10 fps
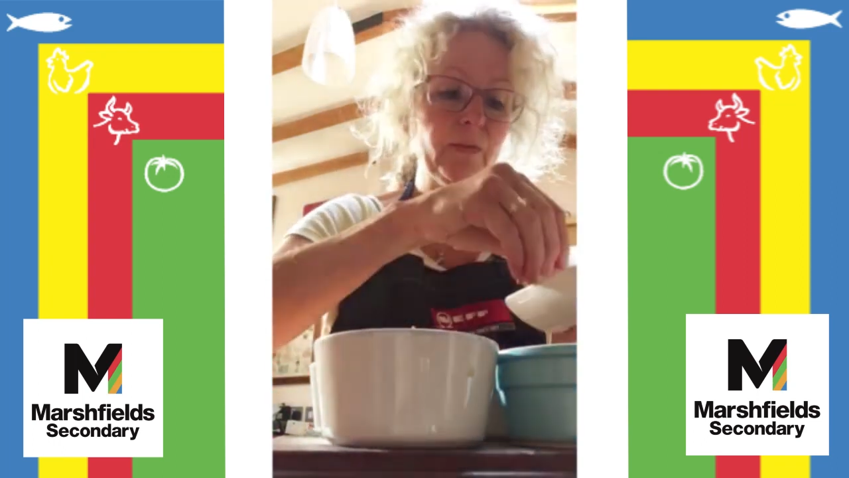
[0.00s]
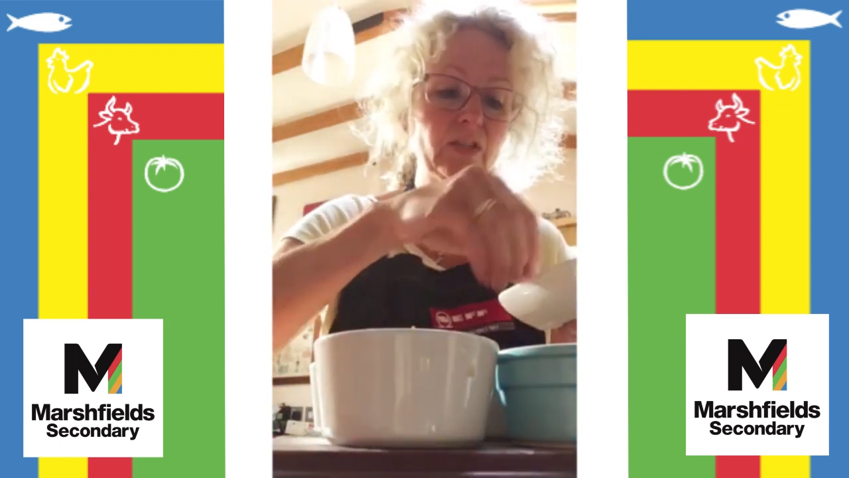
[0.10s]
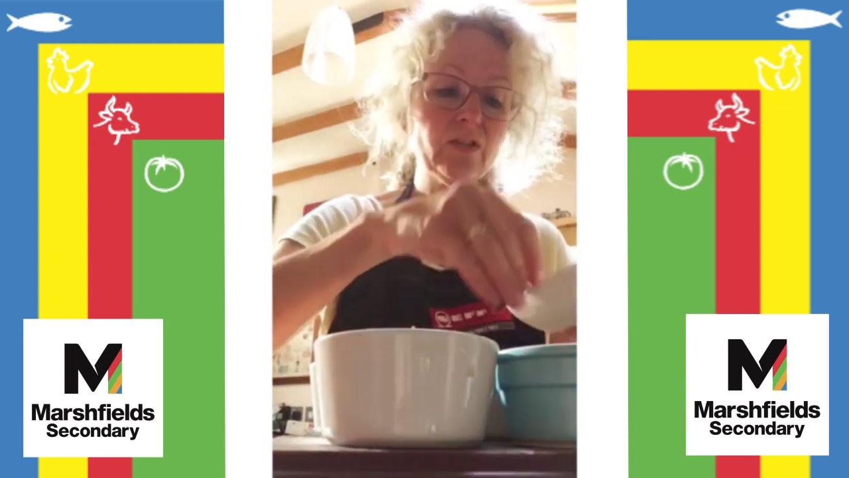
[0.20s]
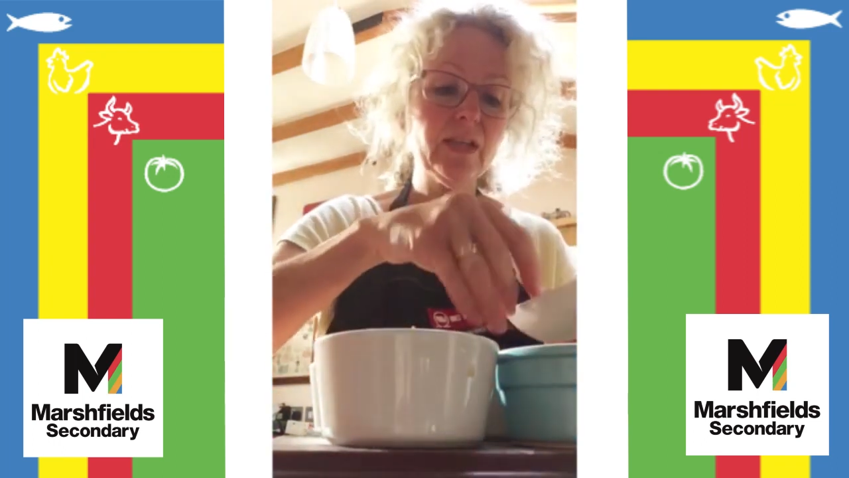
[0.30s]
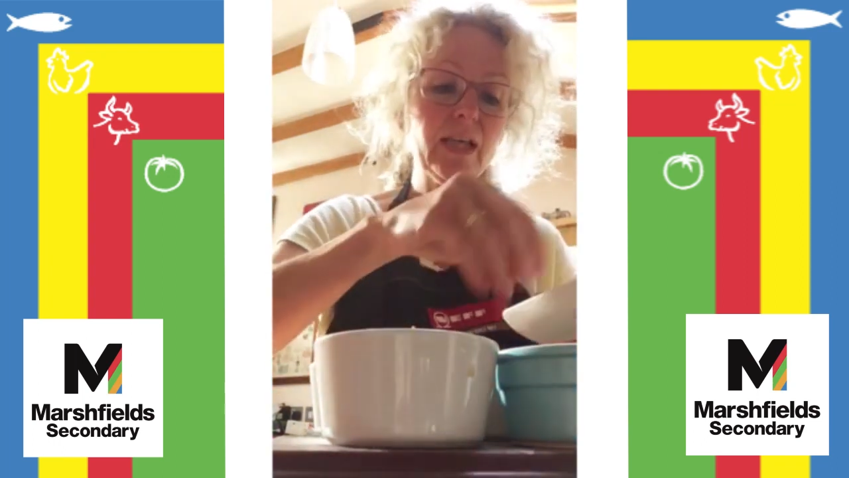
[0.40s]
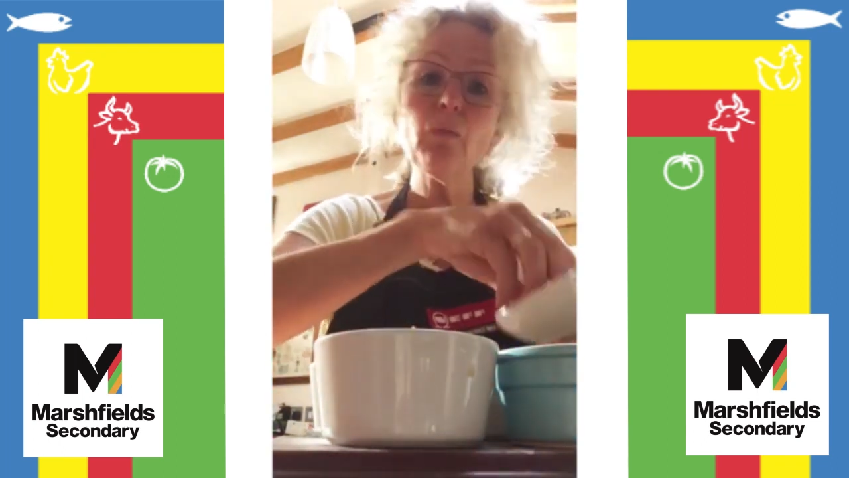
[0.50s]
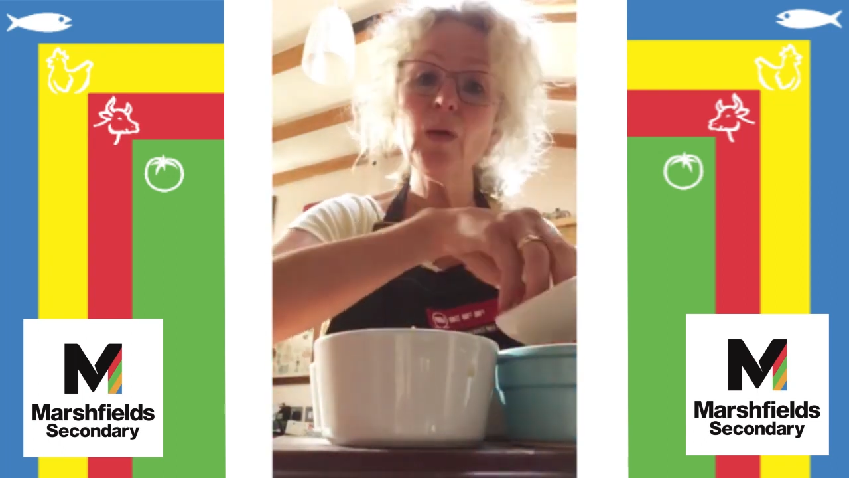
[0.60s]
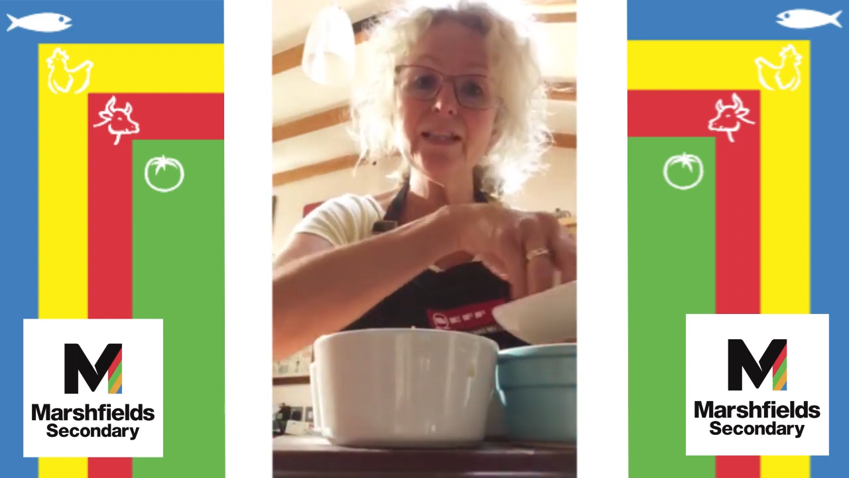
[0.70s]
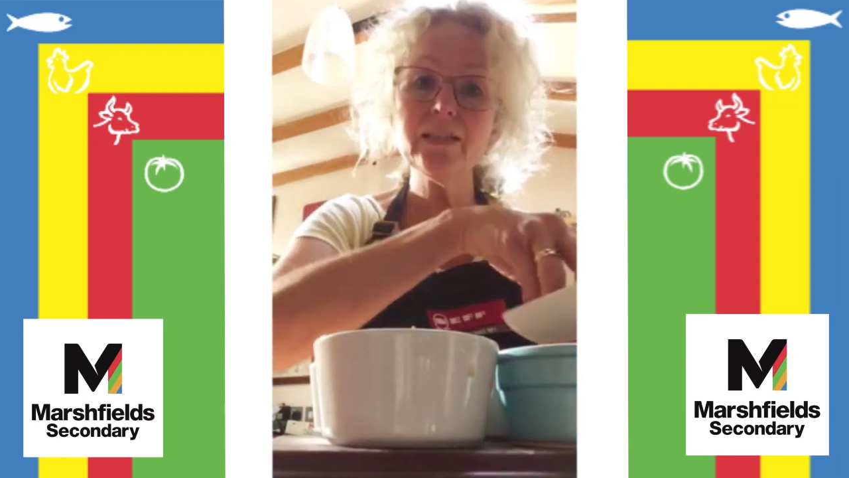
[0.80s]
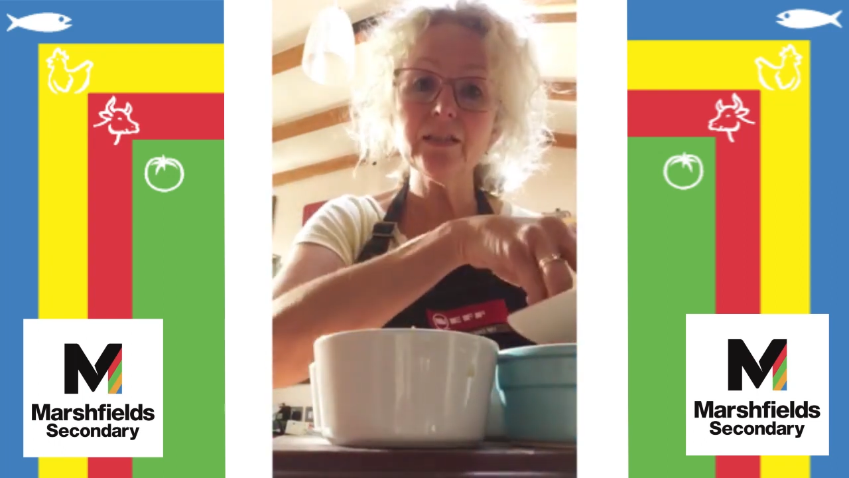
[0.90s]
it doesn't get
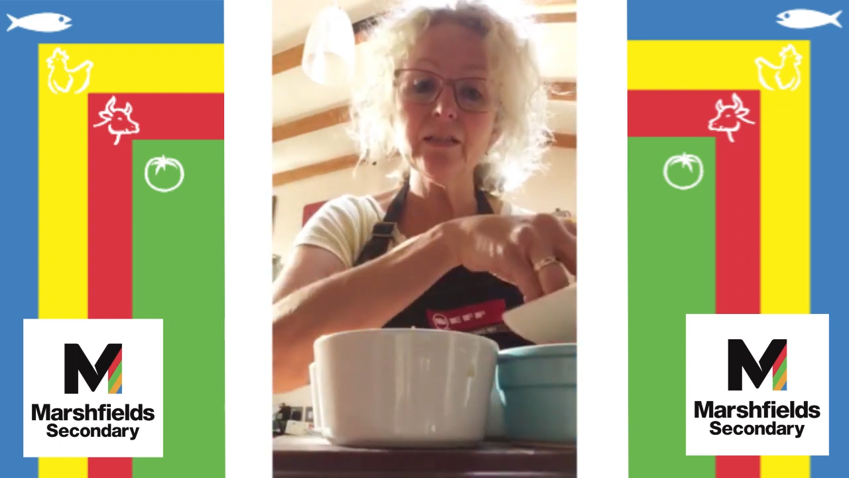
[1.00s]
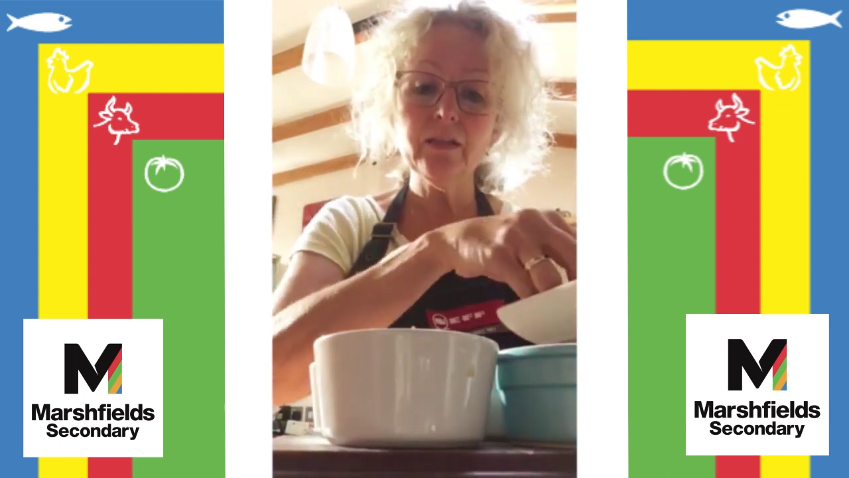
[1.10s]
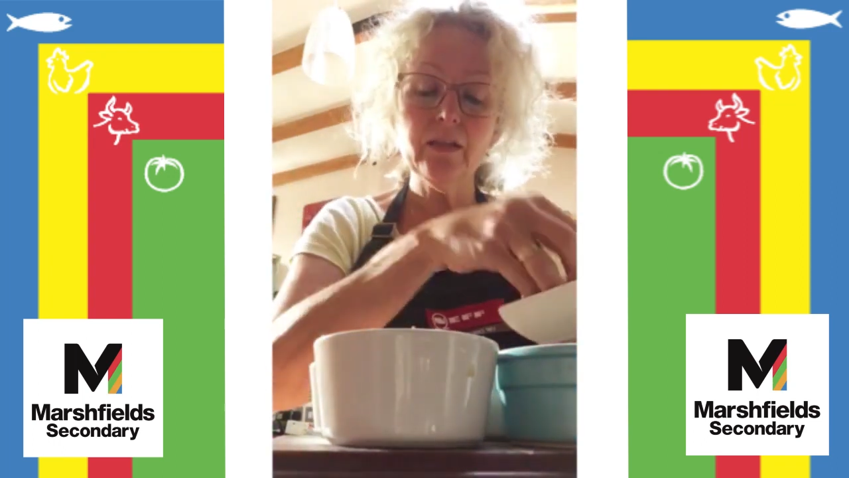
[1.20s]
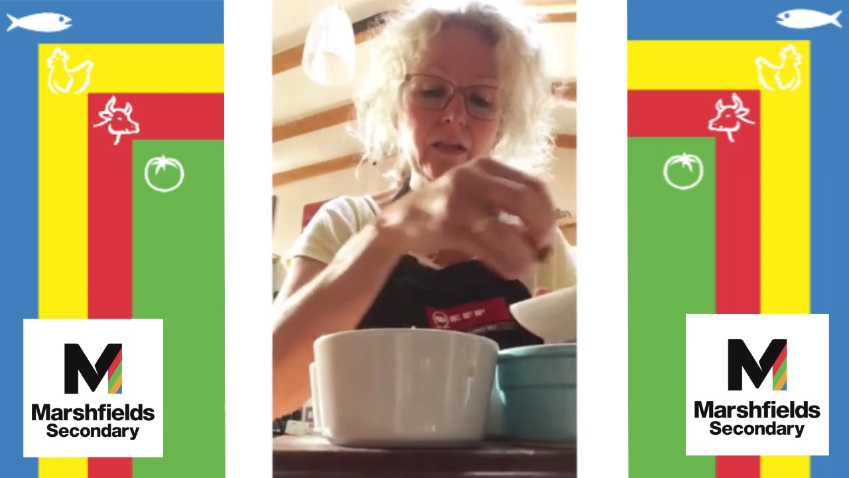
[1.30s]
wasted.